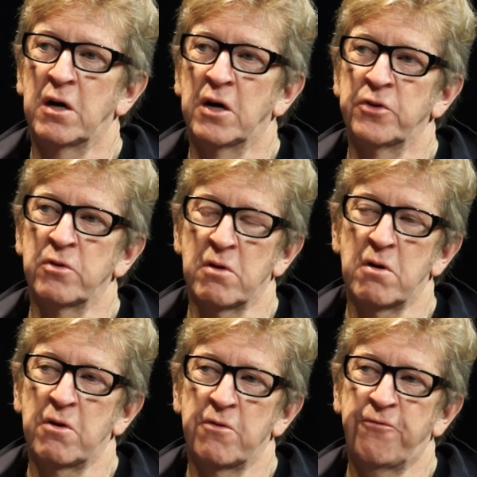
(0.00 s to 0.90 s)
other
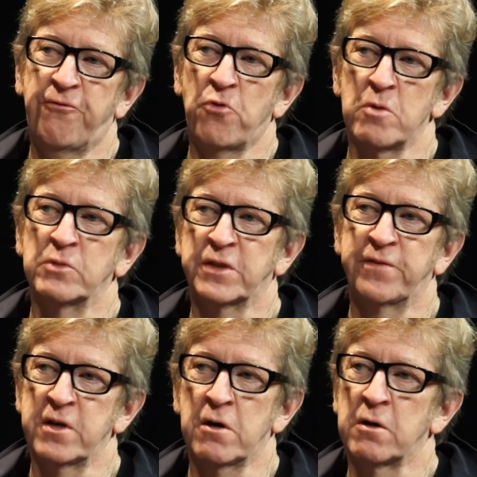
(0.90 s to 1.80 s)
forms
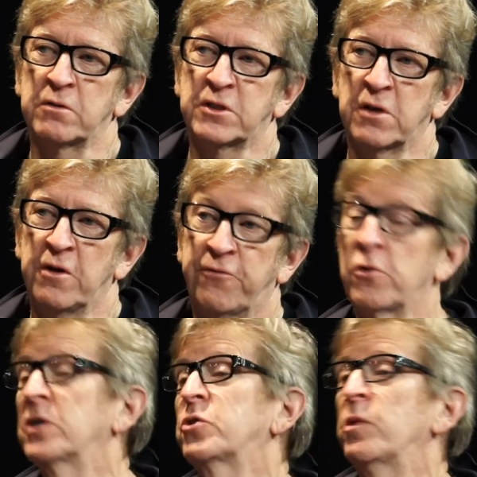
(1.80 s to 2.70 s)
of the arts.
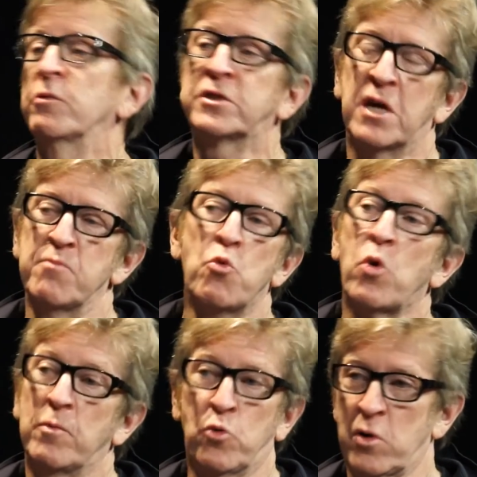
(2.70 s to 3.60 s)
For us, we would say
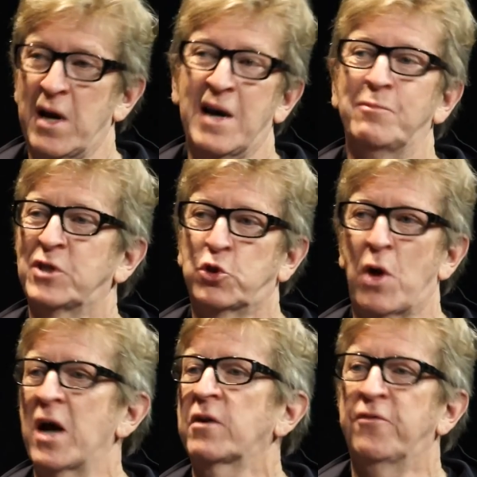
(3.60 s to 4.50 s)
more and more
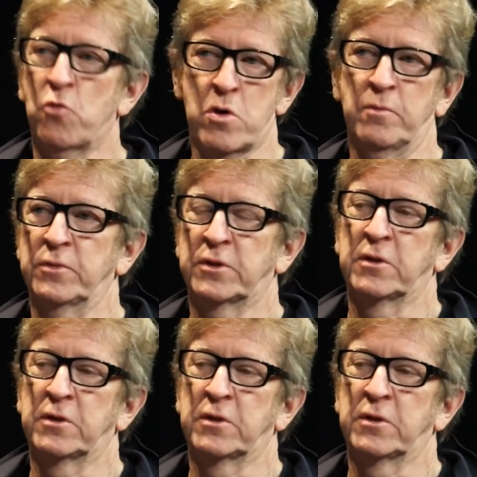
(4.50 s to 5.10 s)
abstract forms.